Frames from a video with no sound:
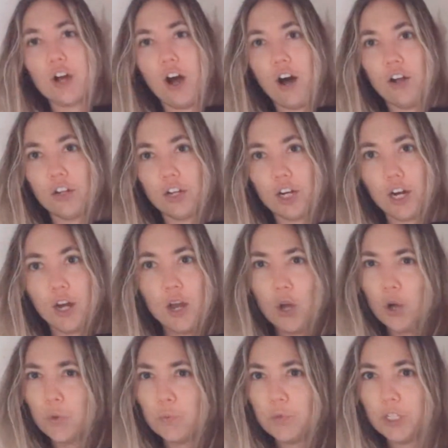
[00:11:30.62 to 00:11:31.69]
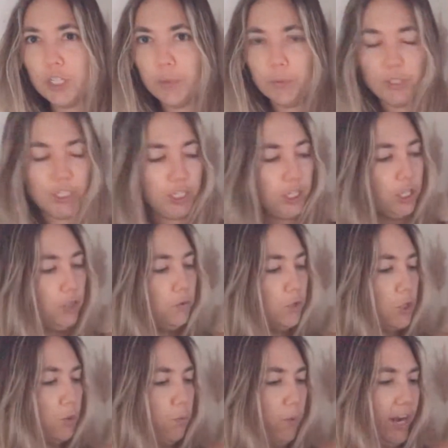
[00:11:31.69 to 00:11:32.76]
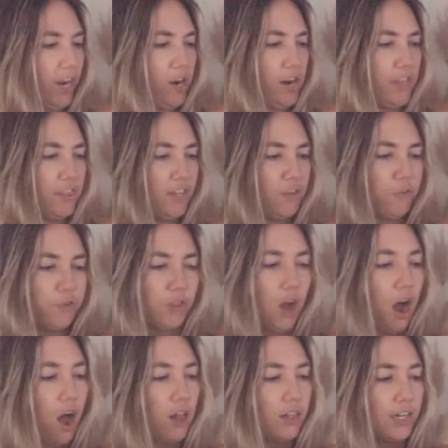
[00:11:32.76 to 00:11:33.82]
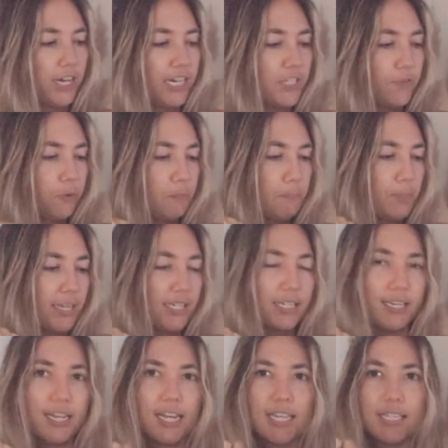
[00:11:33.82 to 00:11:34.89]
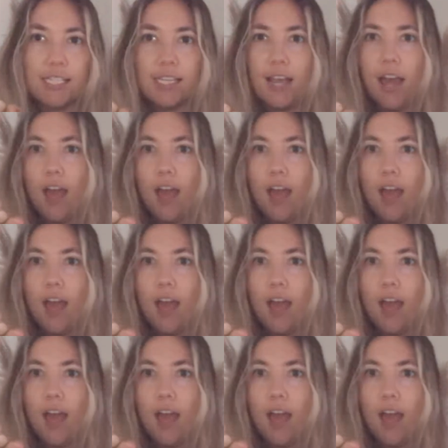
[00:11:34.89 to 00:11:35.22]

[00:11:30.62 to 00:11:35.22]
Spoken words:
collar, really, really cute to wear, I think, for the holidays, for business.